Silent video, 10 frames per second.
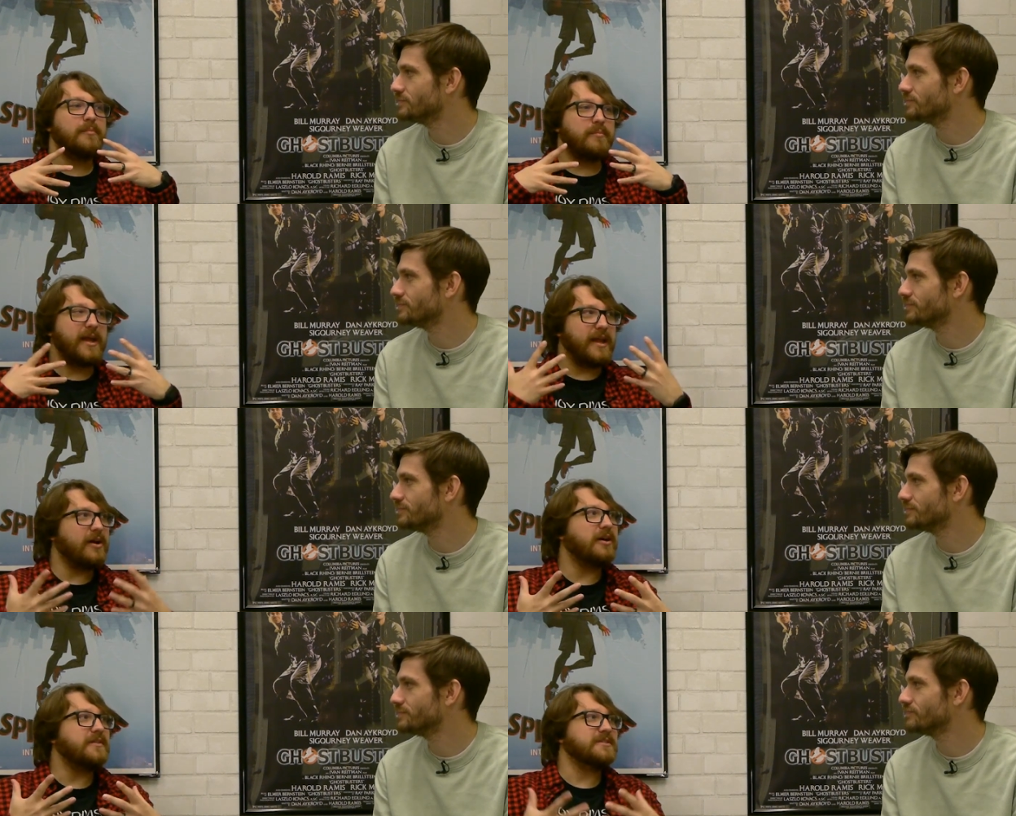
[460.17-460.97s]
Speaker 1: pay
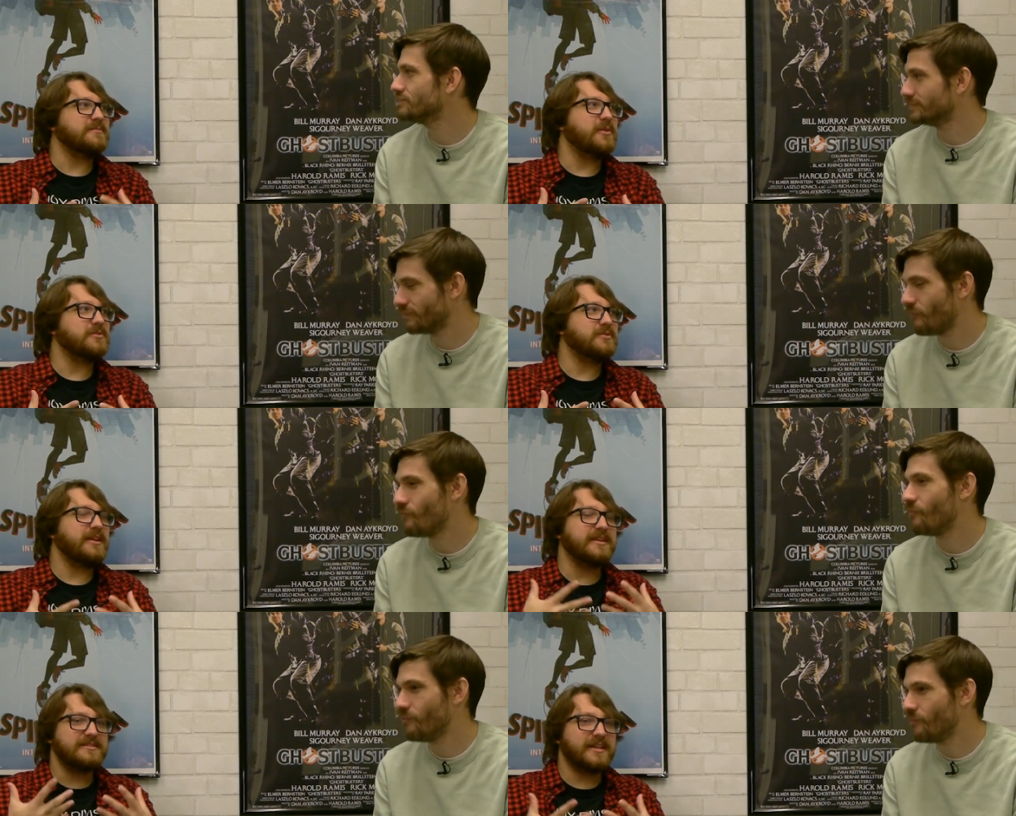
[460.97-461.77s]
off these emotional, he
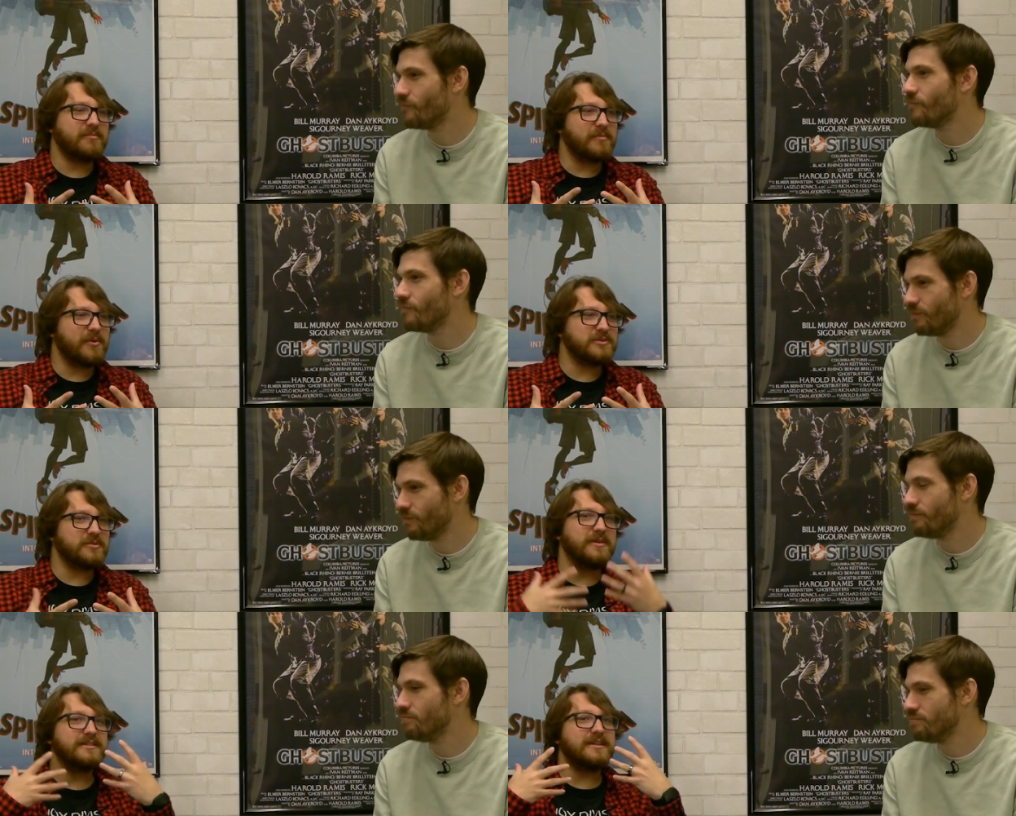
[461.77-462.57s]
can set up
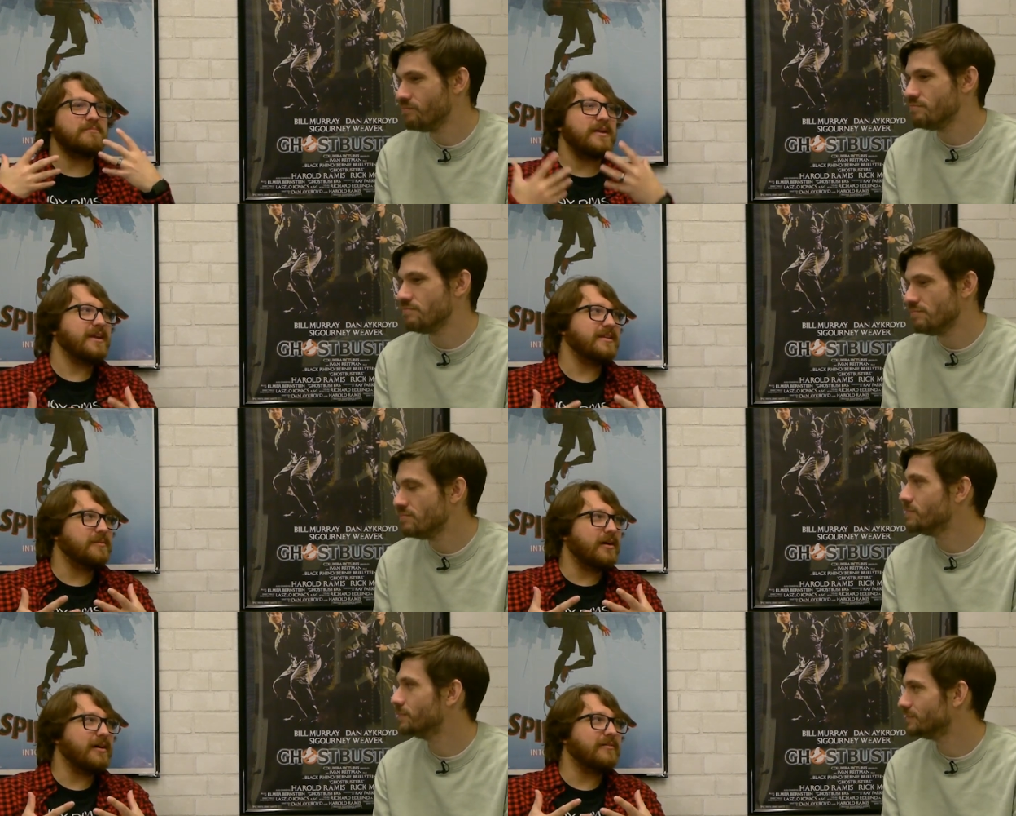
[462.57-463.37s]
emotional beats and pay
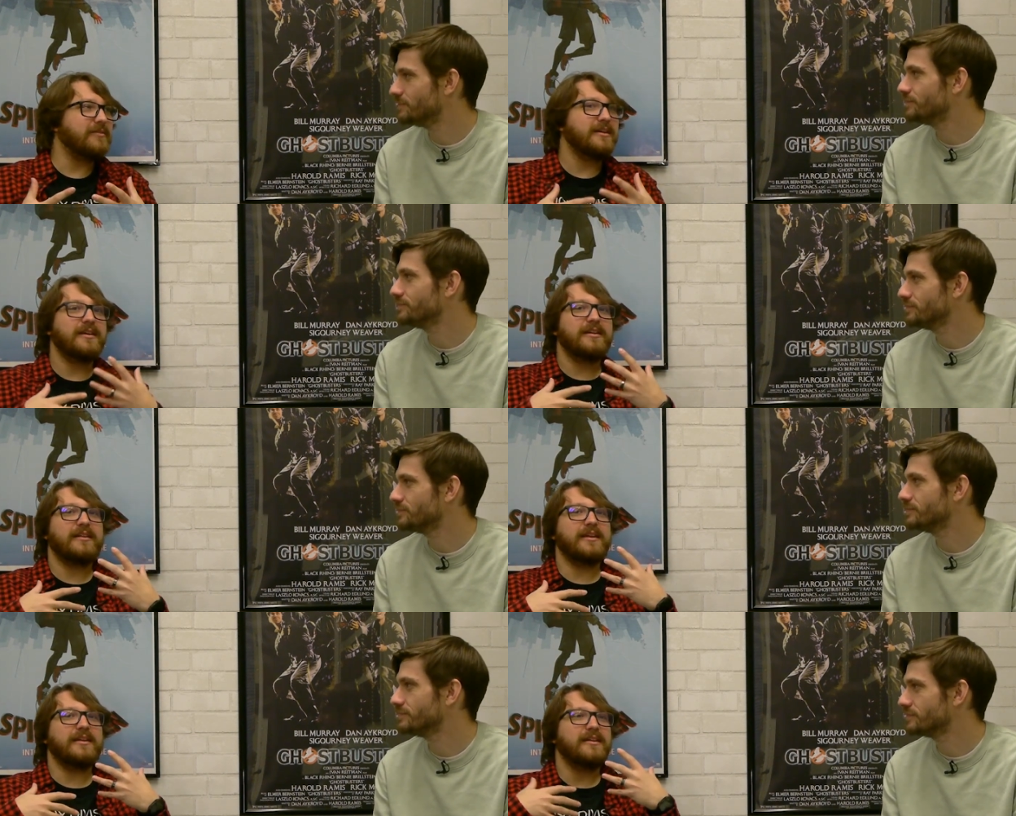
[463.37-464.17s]
them off
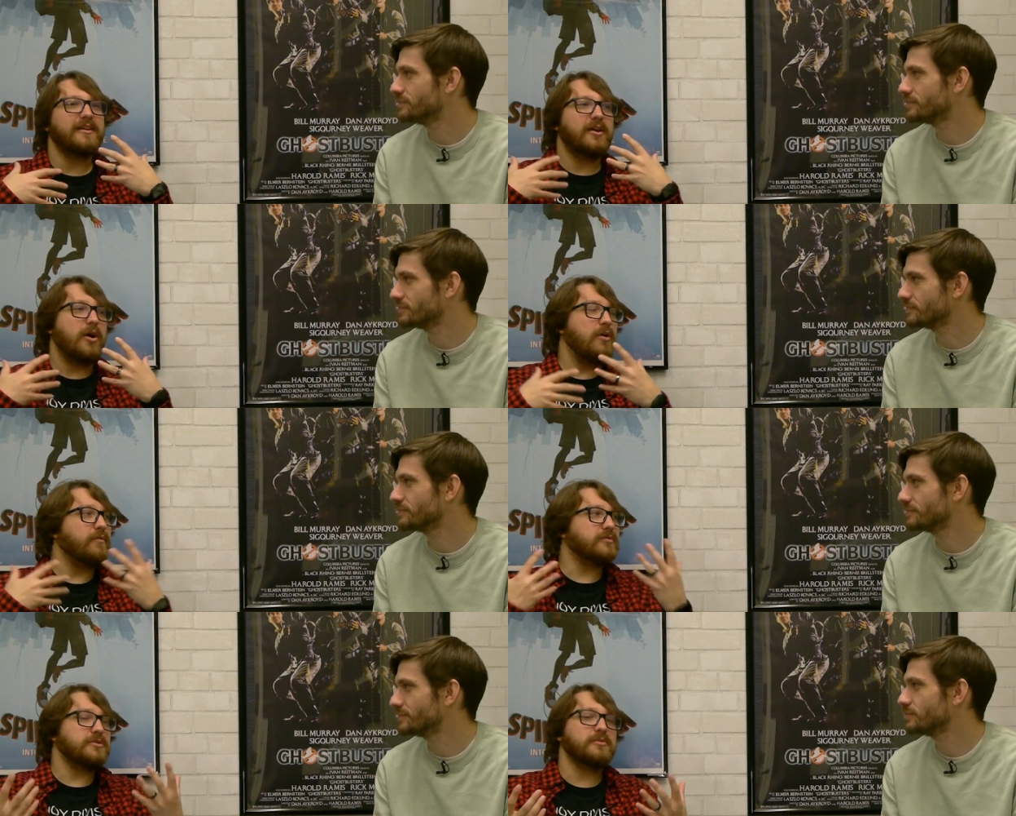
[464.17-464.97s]
like
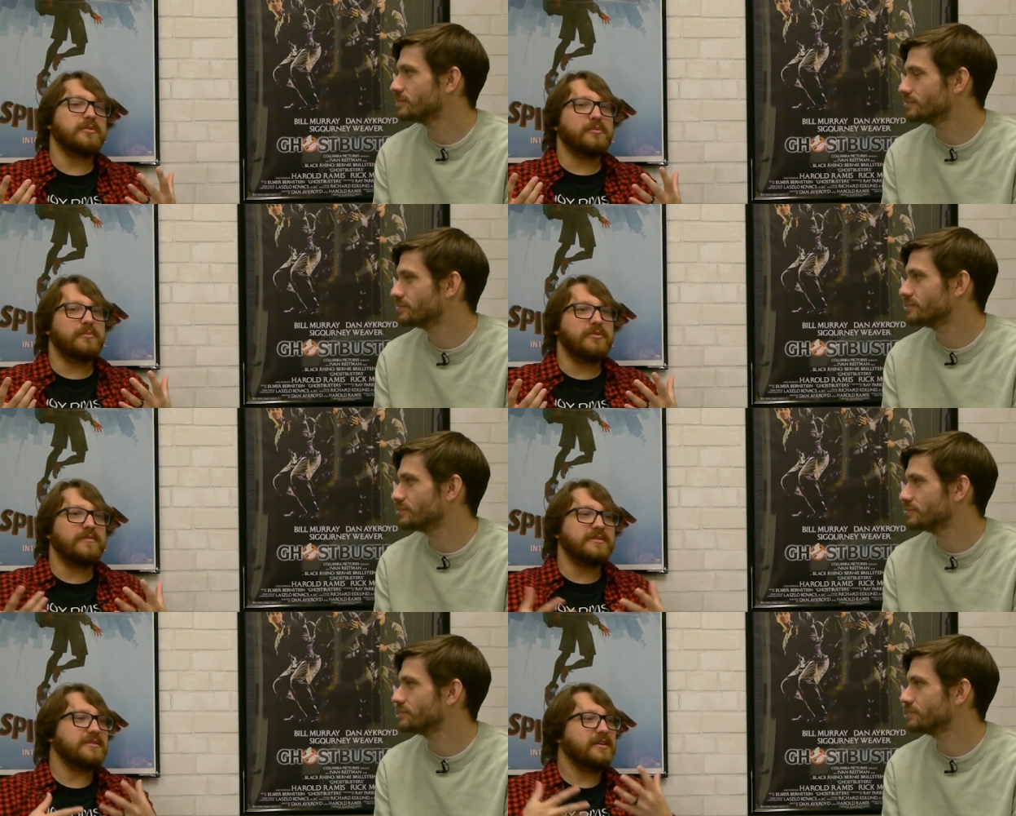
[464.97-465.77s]
over two or three
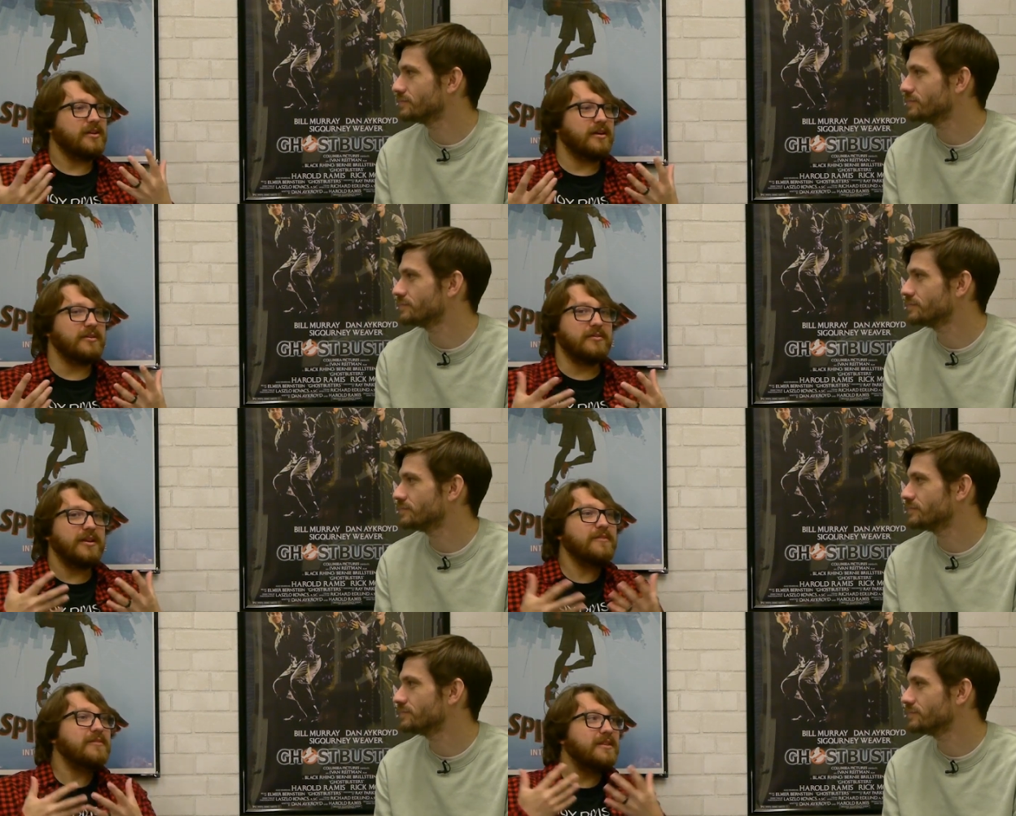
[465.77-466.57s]
movies, like Yondu.
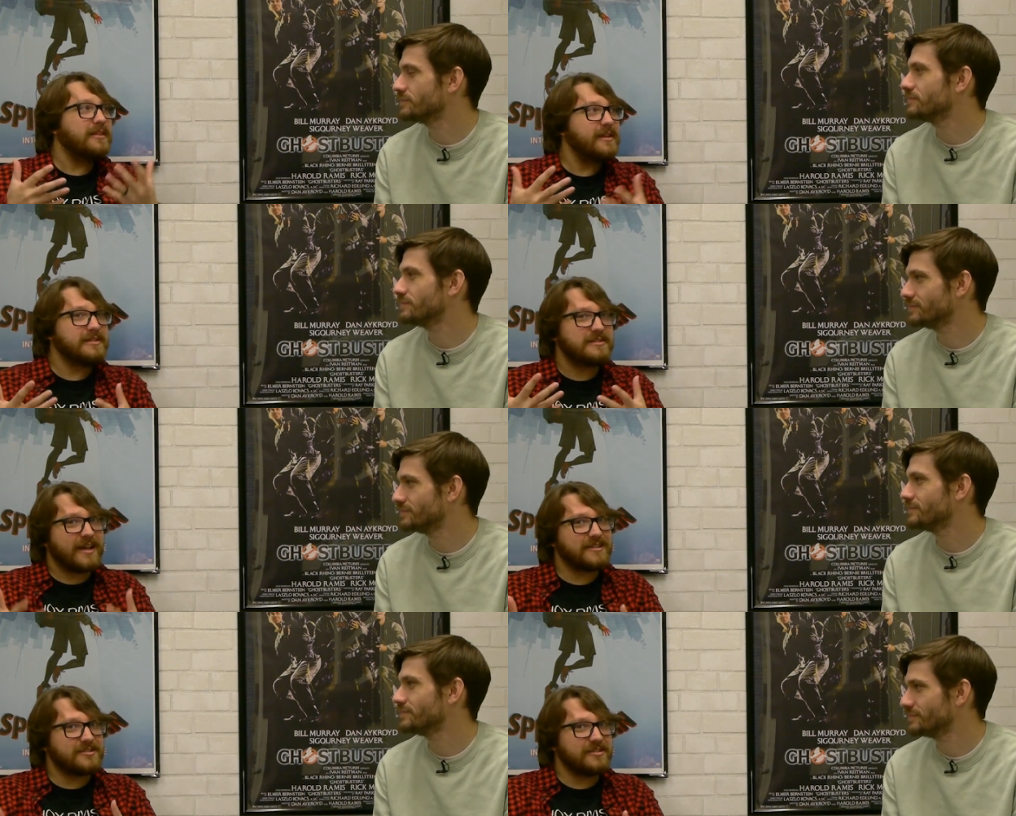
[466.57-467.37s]
Even this
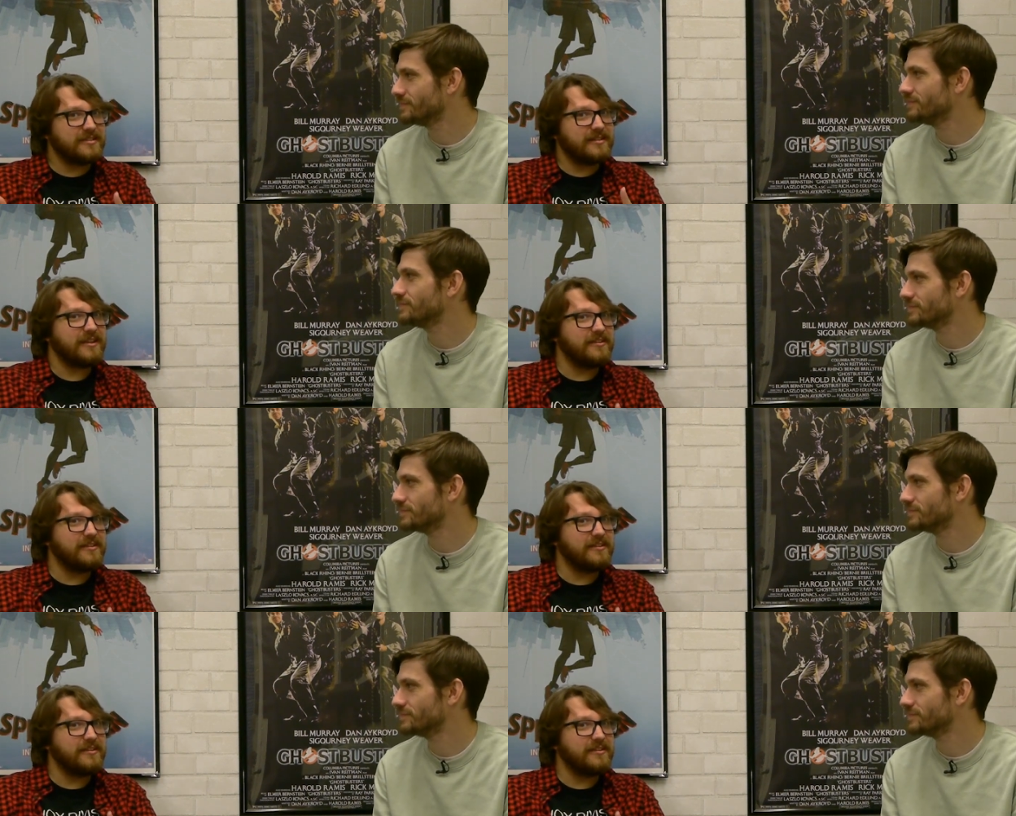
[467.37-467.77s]
has, like